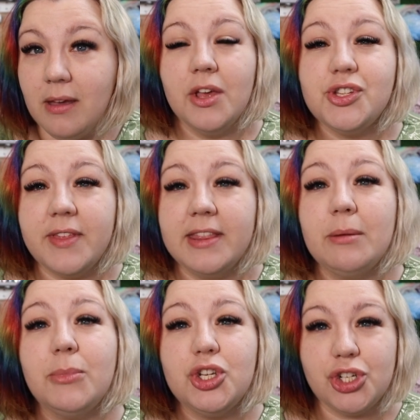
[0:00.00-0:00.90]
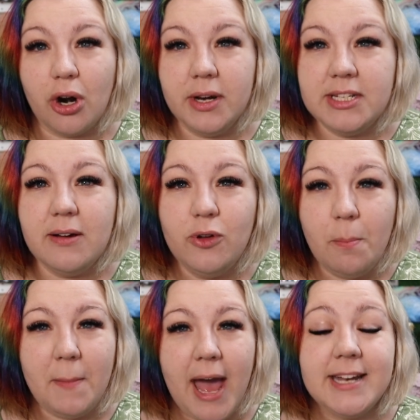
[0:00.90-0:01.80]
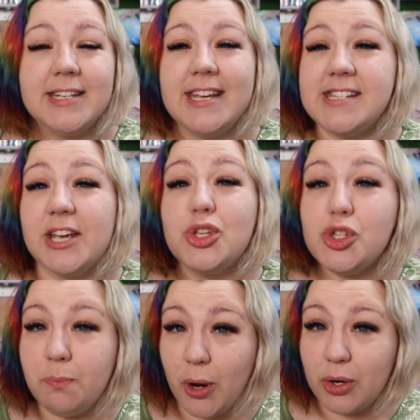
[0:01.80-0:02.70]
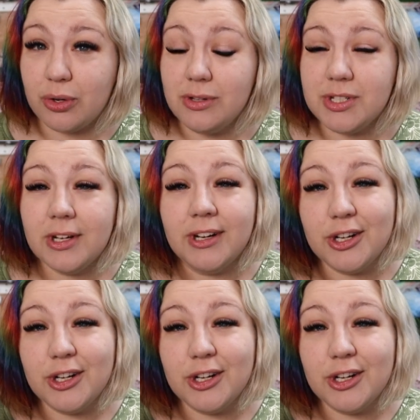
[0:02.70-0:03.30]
so that the majority of your mat is exposed